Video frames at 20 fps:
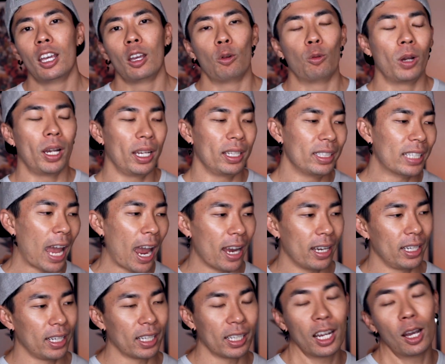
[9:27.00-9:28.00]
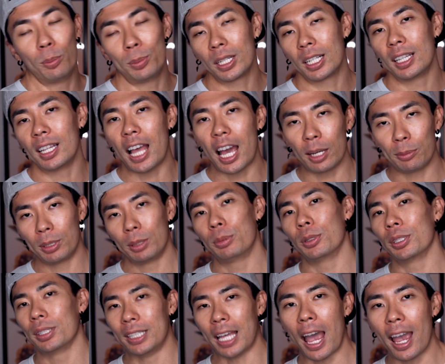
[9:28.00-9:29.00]
when dieting and helping a lot of
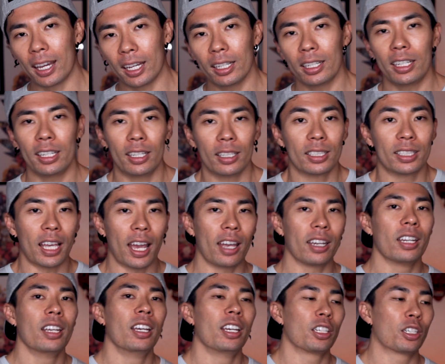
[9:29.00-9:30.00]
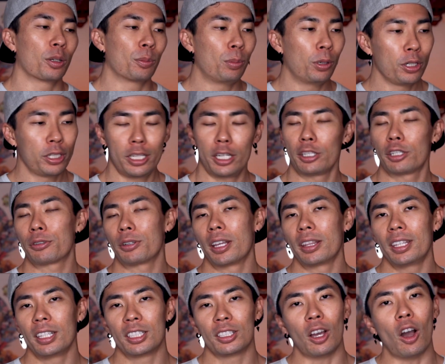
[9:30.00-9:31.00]
people diet, is that your pushing
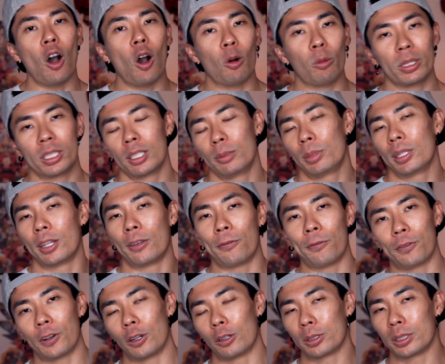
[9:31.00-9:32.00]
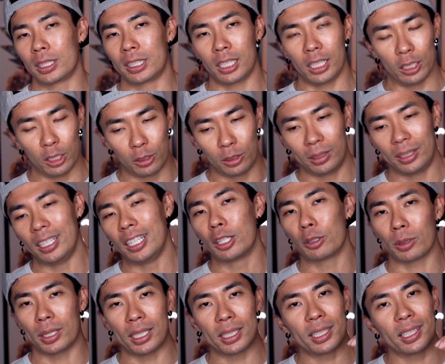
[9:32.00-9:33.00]
strength is always going to be the first to
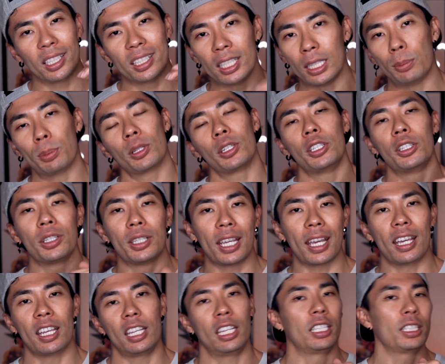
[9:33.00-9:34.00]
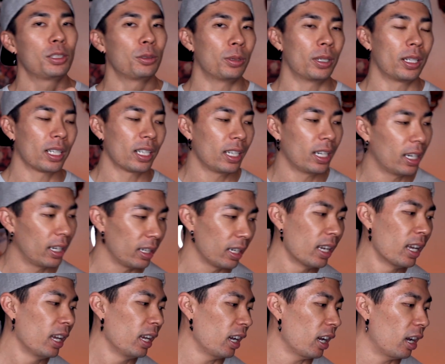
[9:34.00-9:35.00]
decrease the deeper you get into a cut.
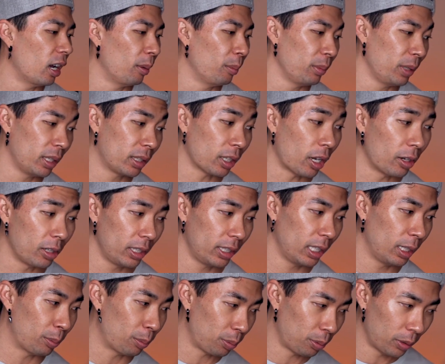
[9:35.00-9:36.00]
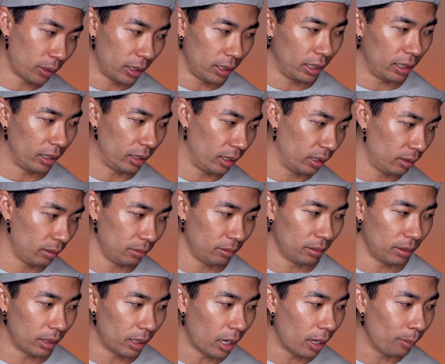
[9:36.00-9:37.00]
It's honestly pretty
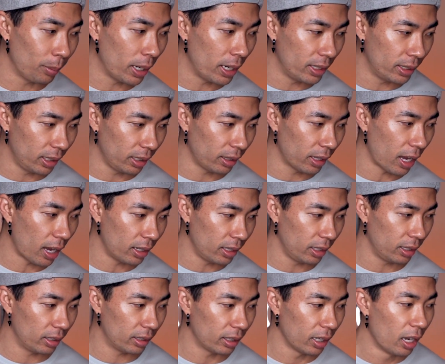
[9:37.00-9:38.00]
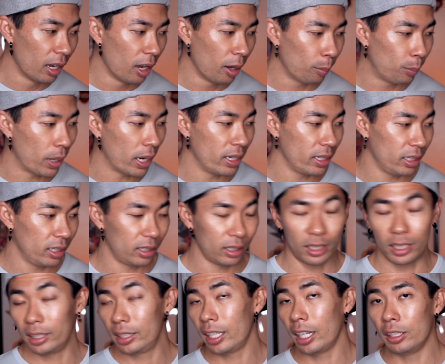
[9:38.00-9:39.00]
amazing that his bench
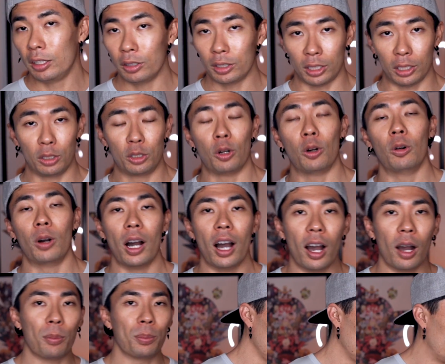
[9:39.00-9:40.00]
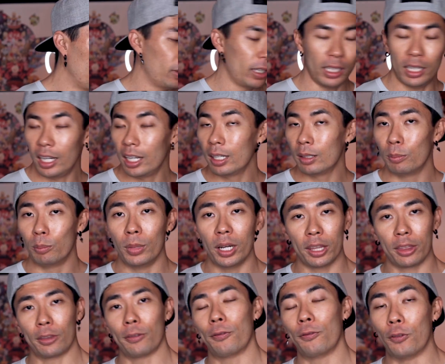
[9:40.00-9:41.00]
continues to go up even in
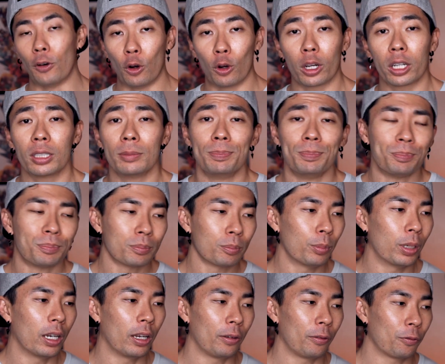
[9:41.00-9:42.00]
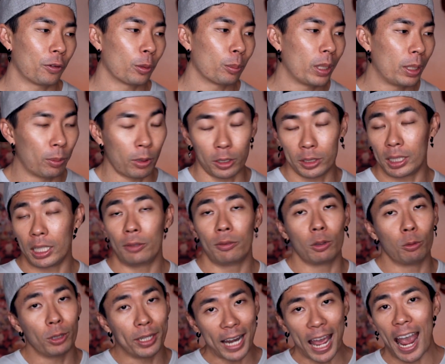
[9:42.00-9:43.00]
month 4. But for me personally,
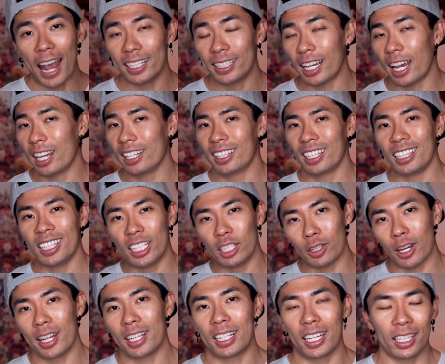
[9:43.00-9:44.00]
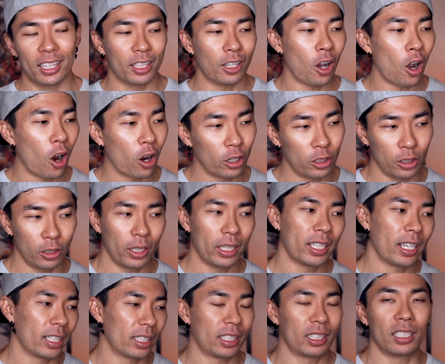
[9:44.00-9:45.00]
even when I diet, the leaner I get, the harder it
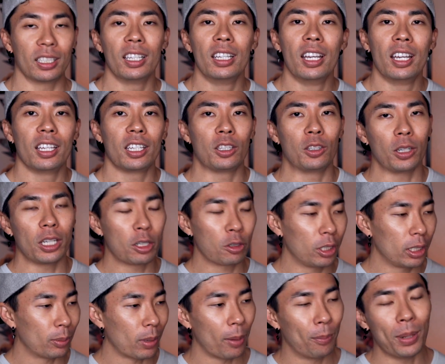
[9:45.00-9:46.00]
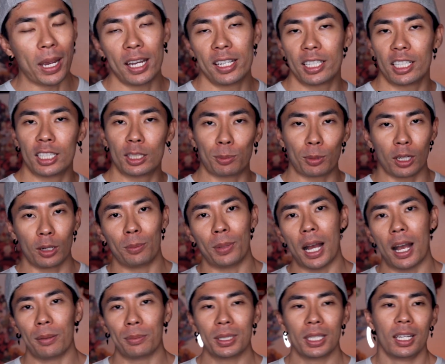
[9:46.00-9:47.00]
gets to increase my bench and spirit
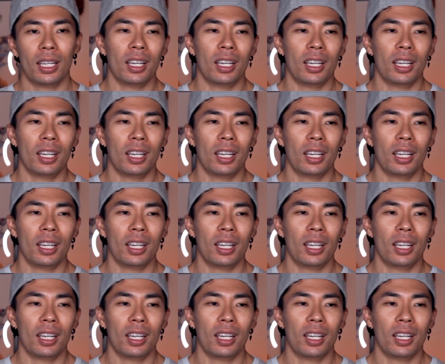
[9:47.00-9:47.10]
bombs.